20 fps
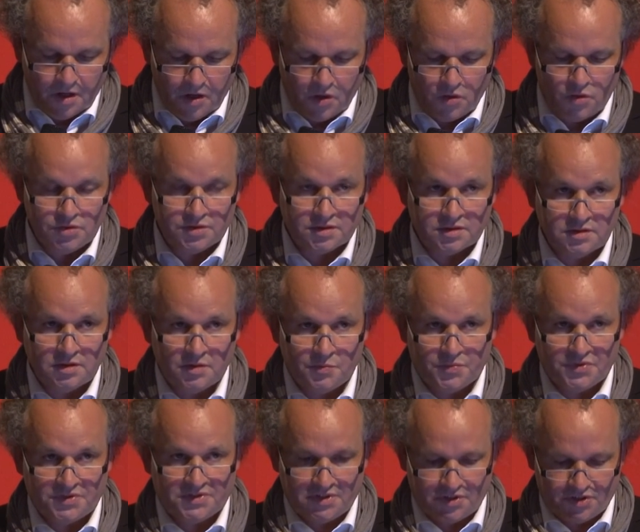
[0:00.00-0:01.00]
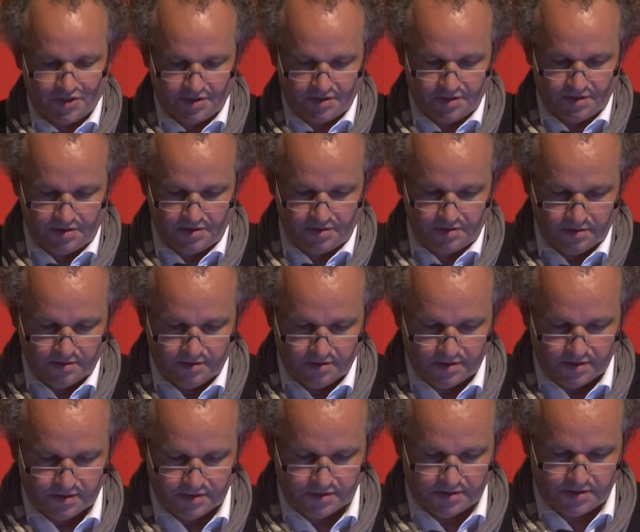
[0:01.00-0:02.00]
old oppositional
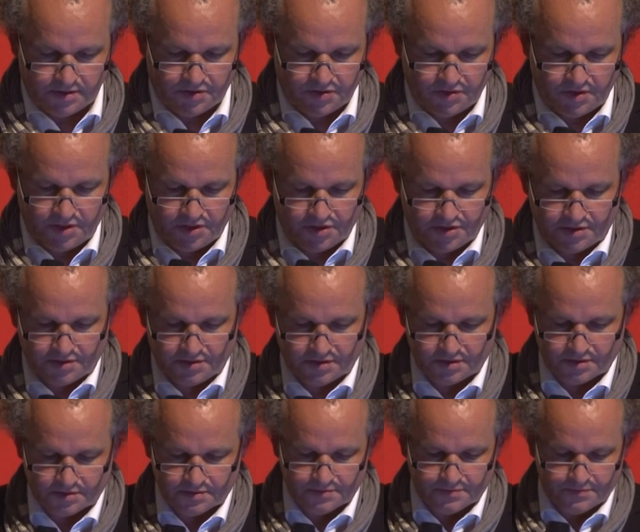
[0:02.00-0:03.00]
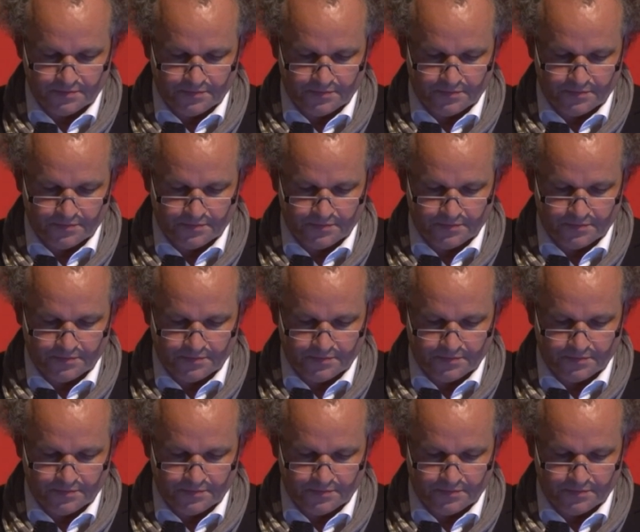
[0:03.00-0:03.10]
situations.